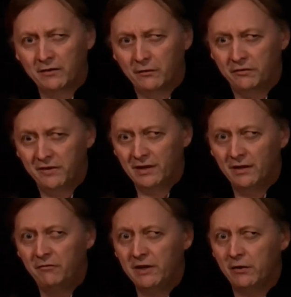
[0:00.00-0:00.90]

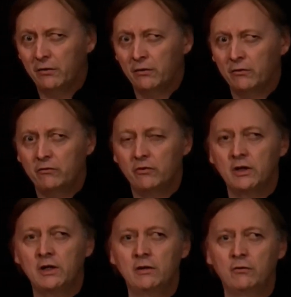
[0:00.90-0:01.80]
significant
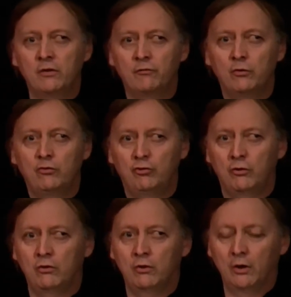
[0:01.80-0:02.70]
in the
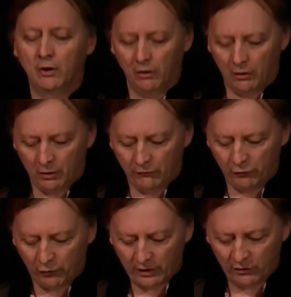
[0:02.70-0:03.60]
evolution of the
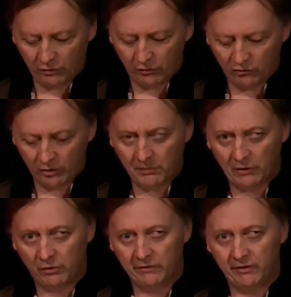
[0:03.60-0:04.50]
relationship
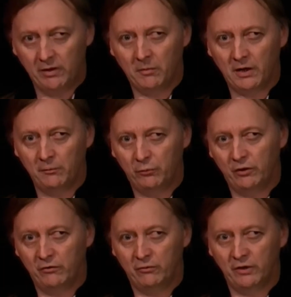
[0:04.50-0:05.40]
between cinema and
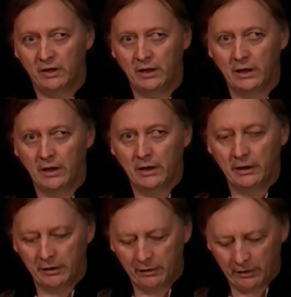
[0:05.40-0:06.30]
poetry
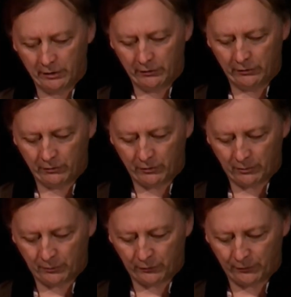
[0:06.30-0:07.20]
in Europe.